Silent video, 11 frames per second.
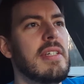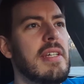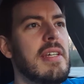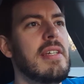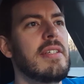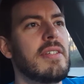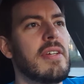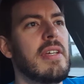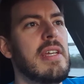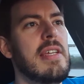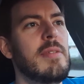he's
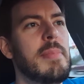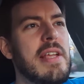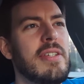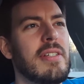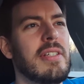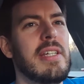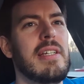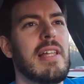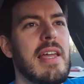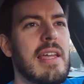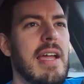basically
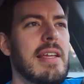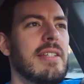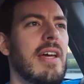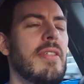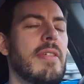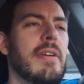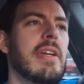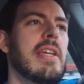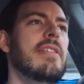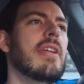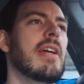like, I can tell that
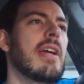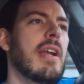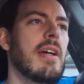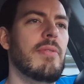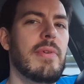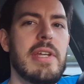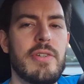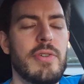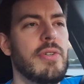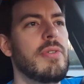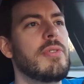he's gonna kind of
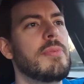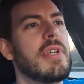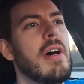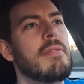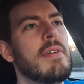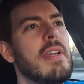reintroduce himself